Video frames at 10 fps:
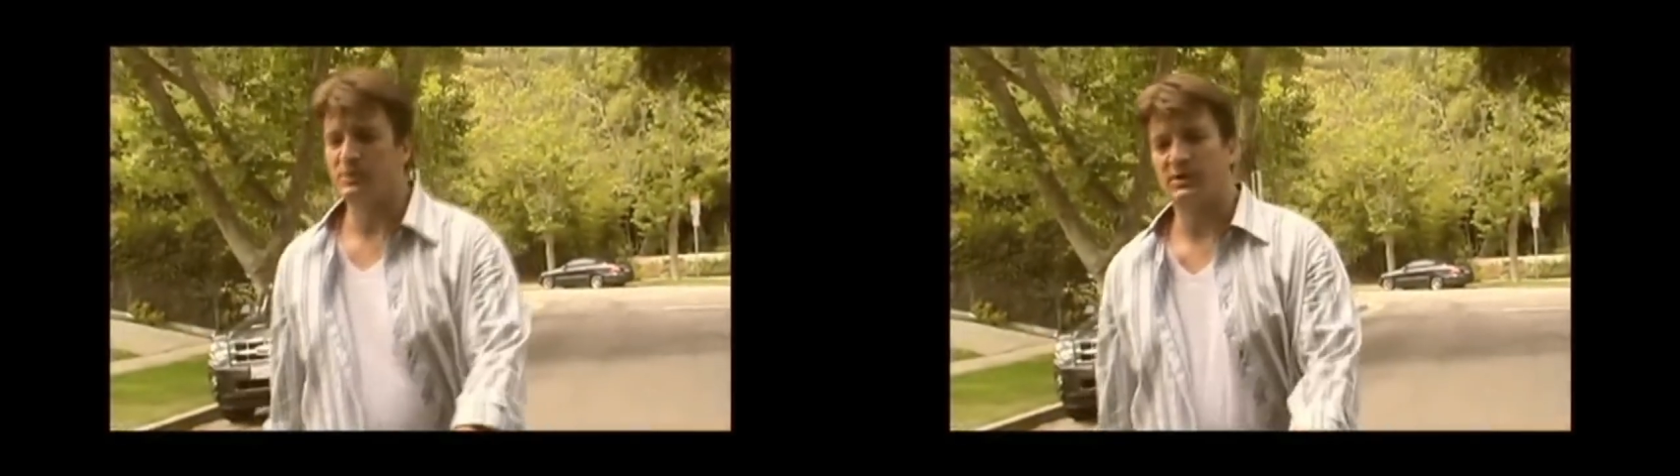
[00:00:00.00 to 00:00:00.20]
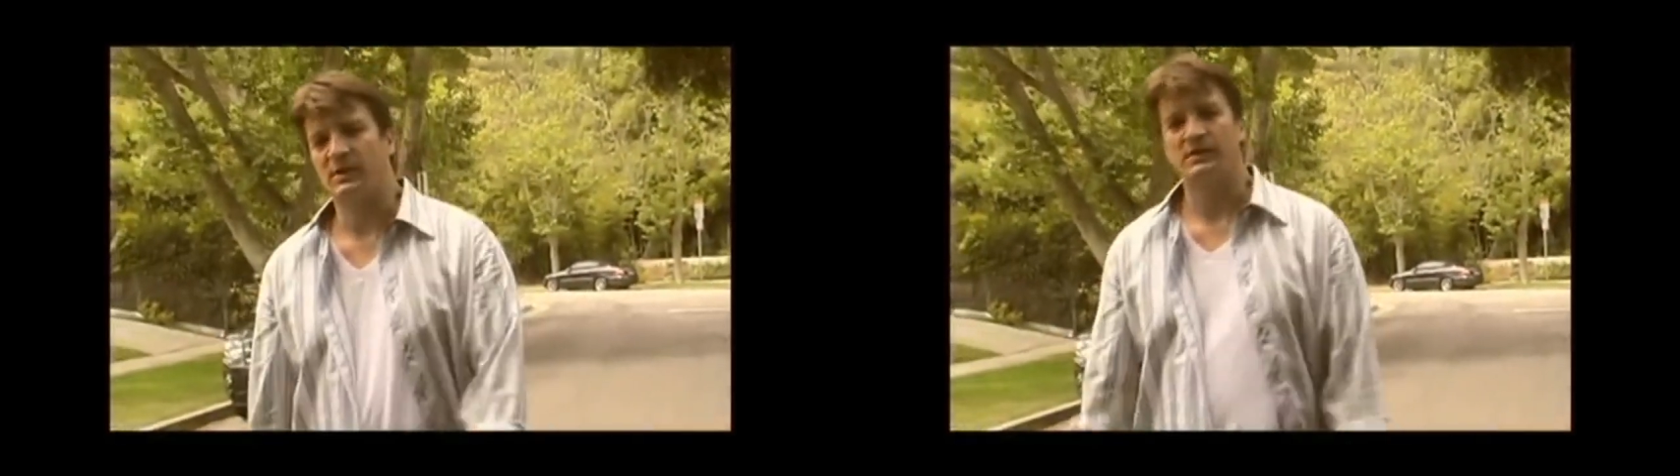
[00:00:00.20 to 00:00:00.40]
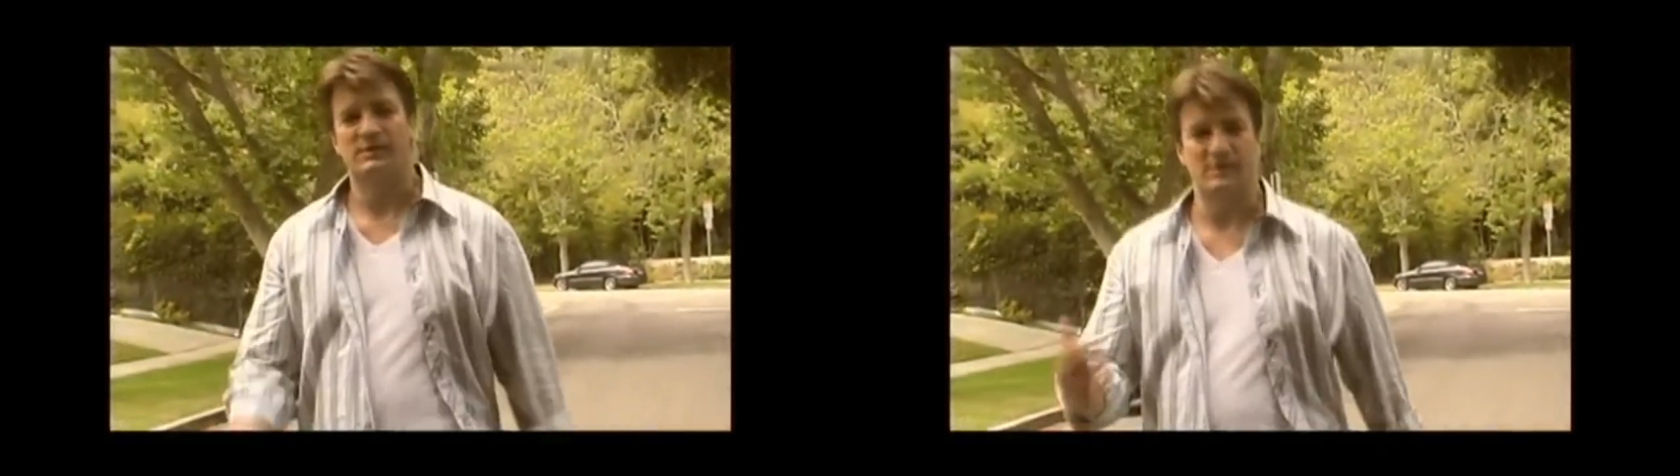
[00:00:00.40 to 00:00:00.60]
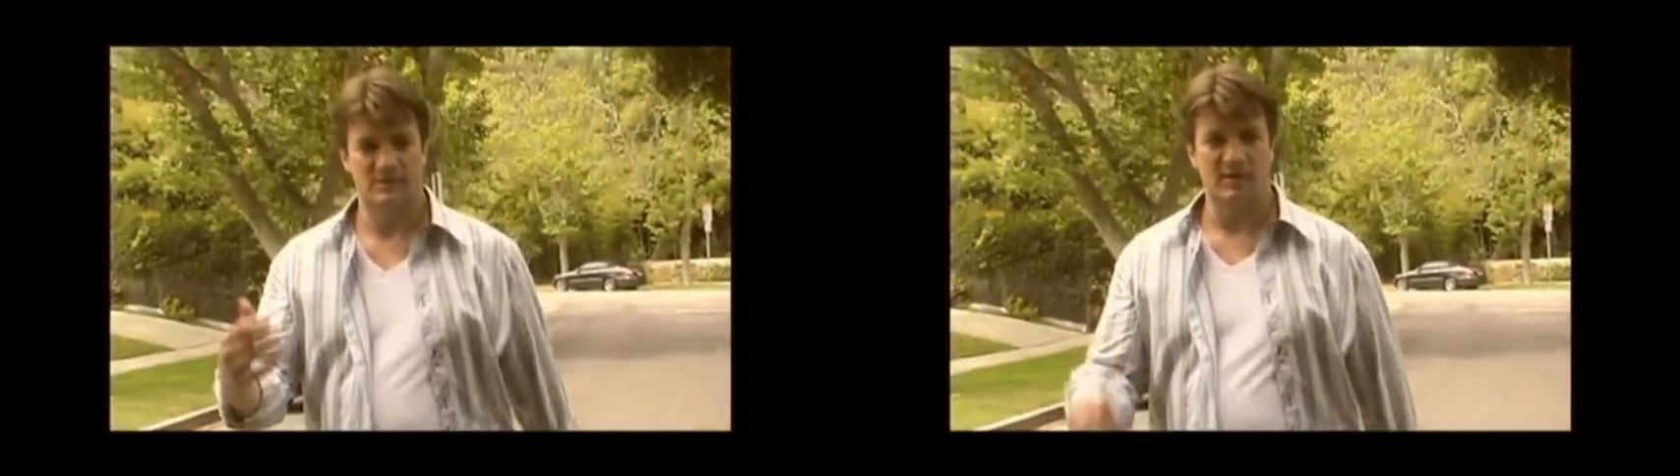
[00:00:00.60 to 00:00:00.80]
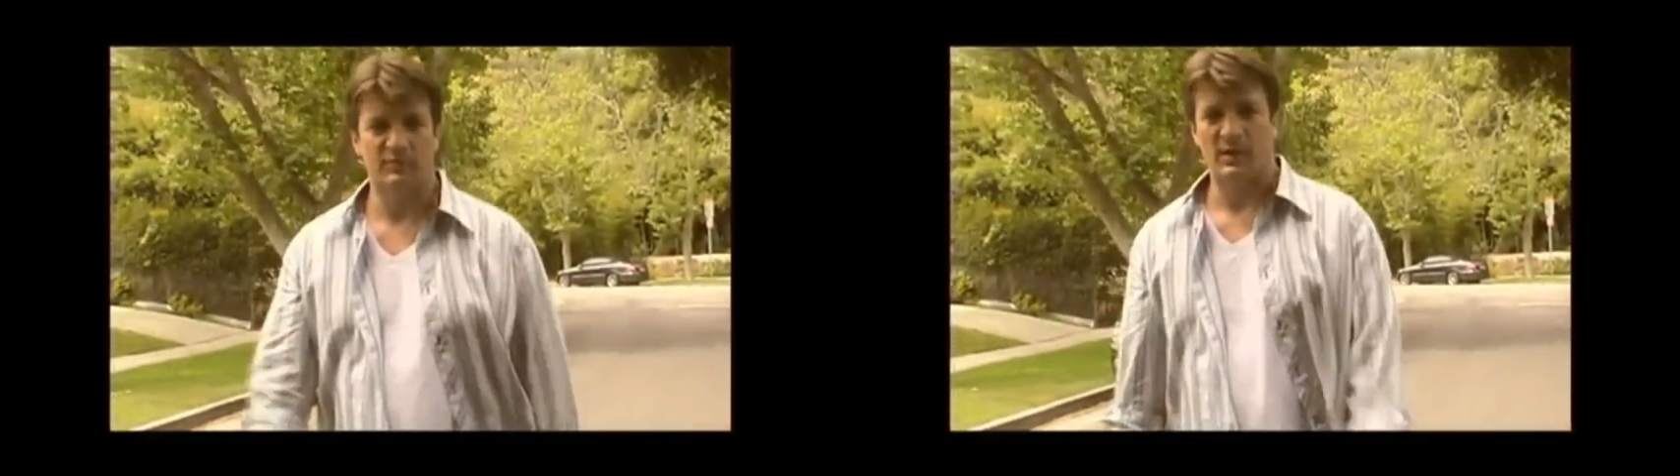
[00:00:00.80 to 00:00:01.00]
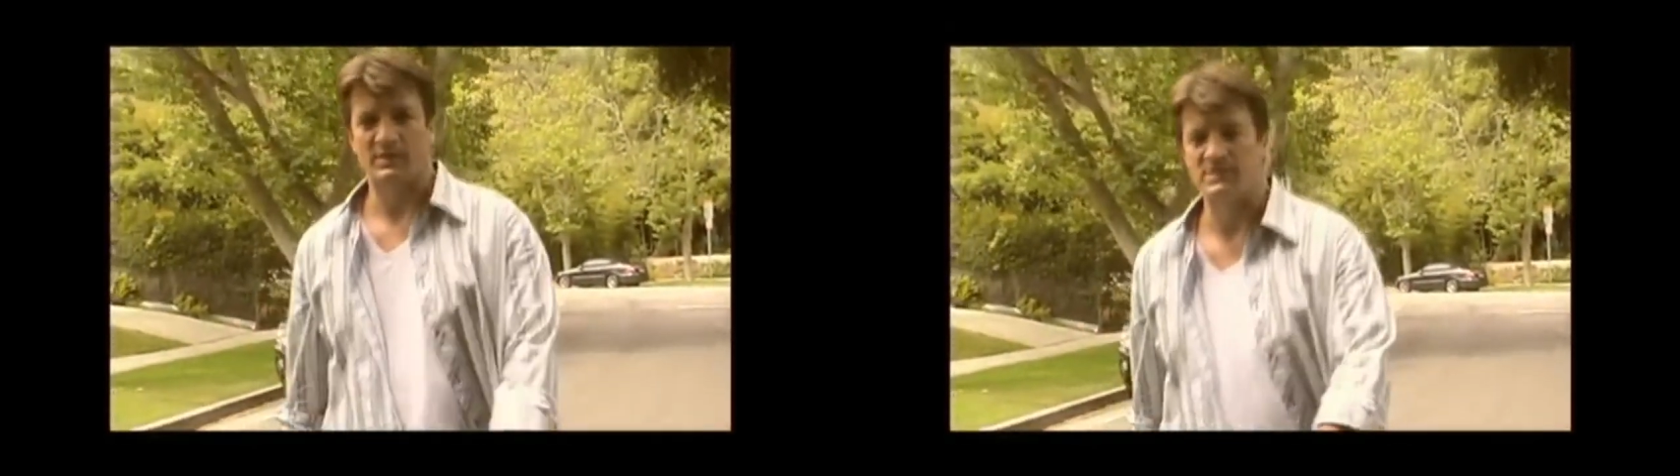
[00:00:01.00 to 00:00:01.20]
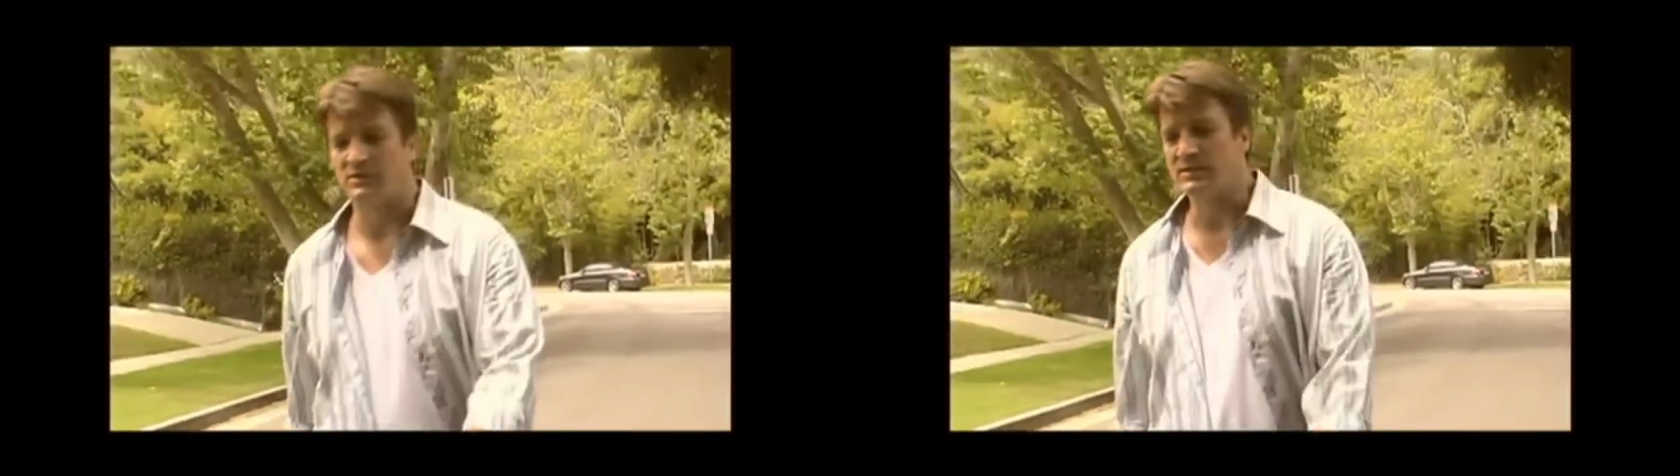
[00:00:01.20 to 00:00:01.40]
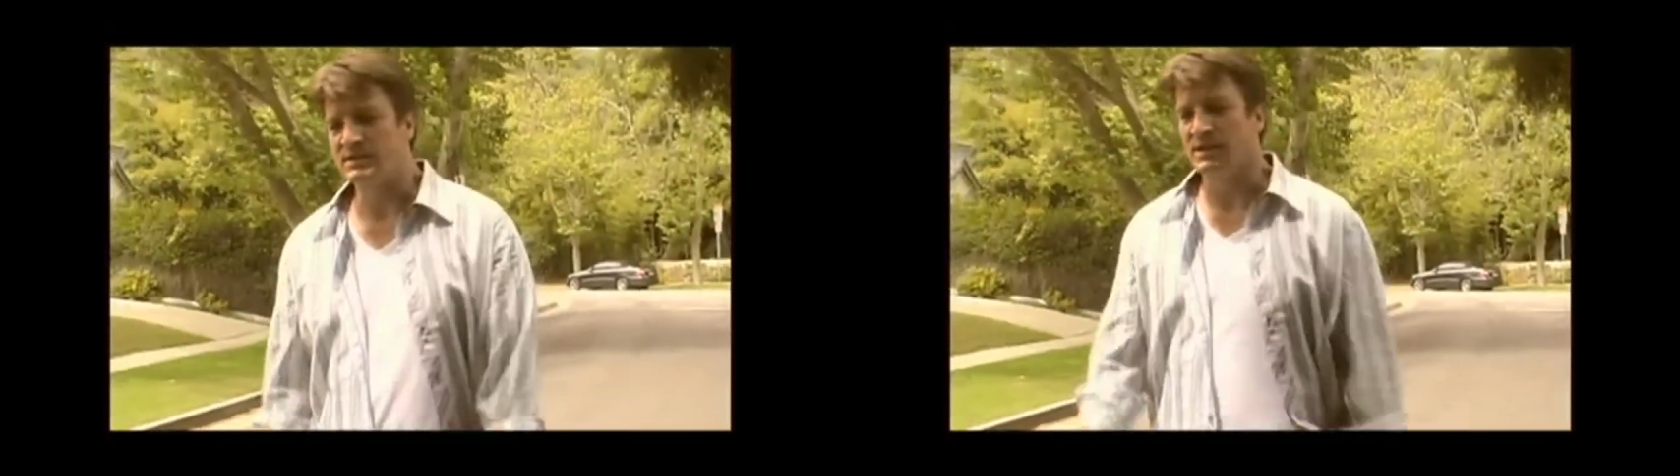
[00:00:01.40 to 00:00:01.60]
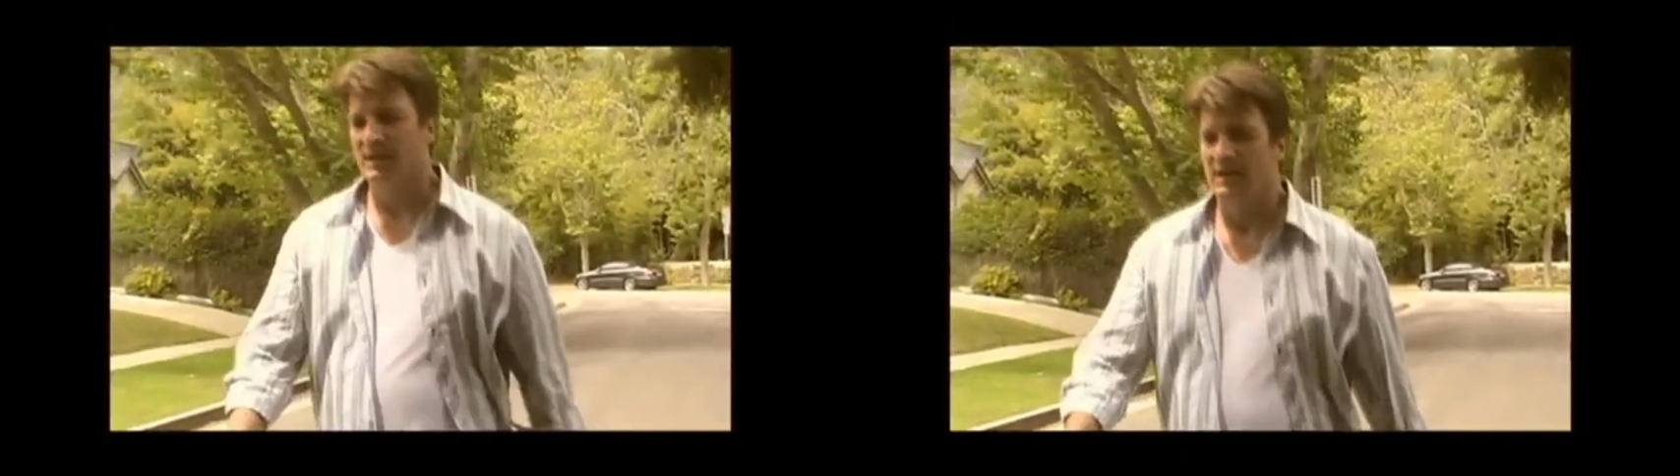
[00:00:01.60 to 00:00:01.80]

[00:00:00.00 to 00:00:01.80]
book, the Softwire series,